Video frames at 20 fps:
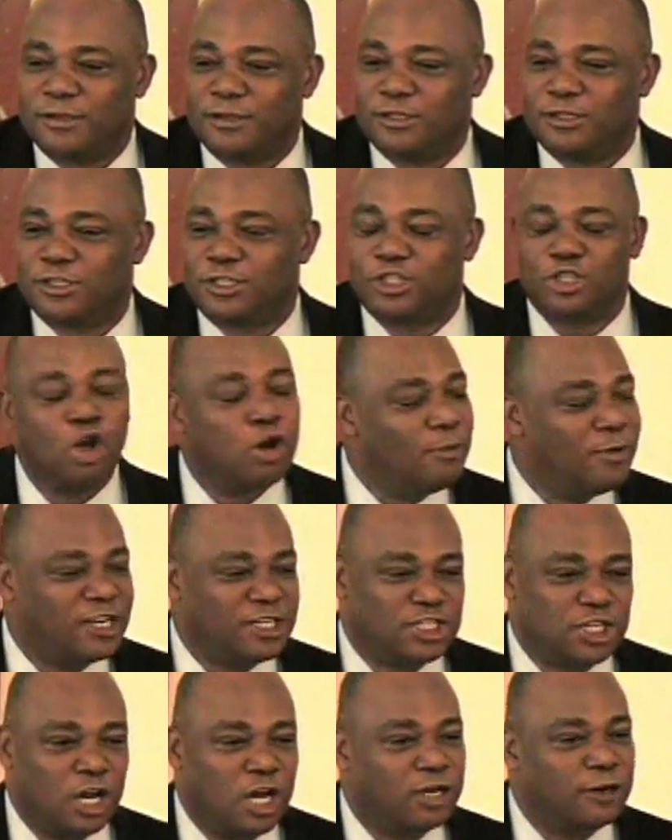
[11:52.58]
So
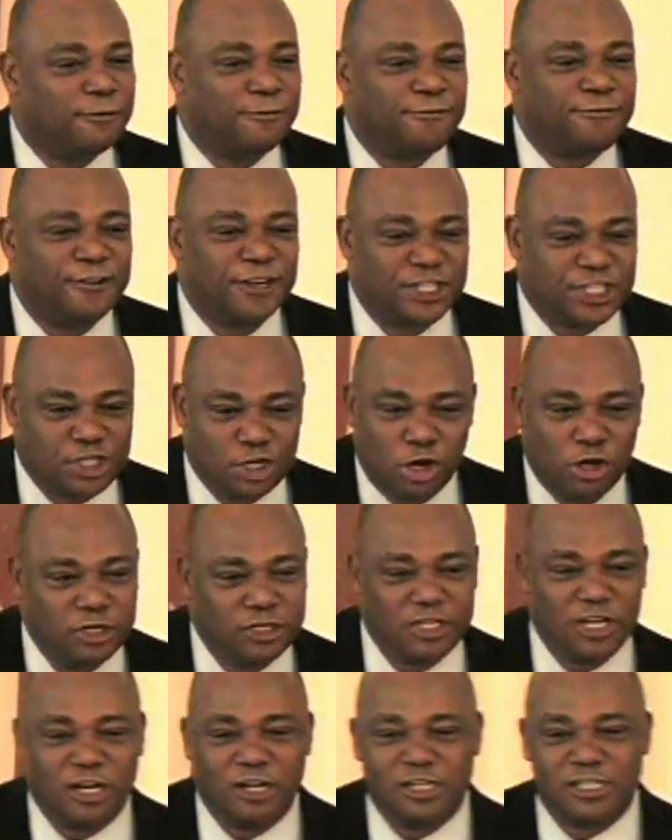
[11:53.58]
much other fish on
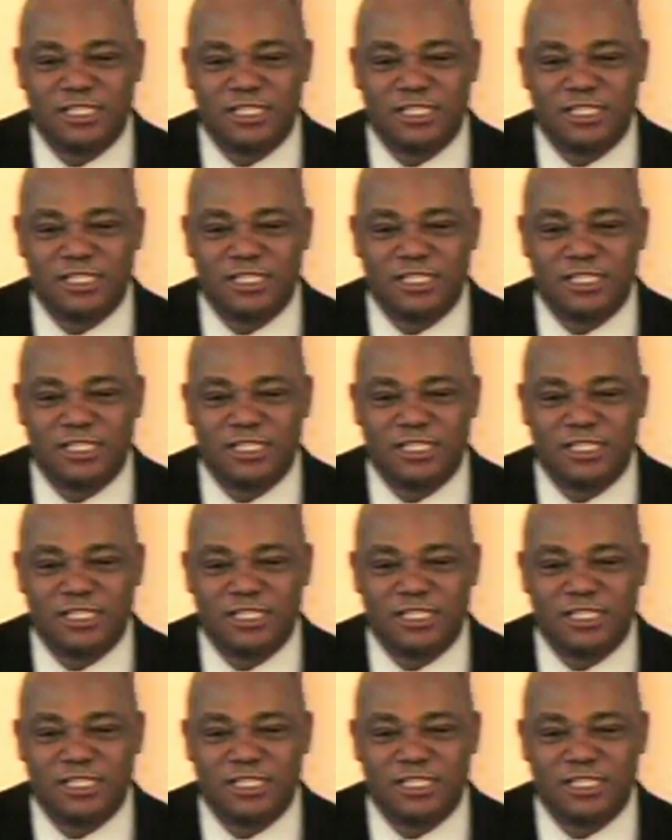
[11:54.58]
the other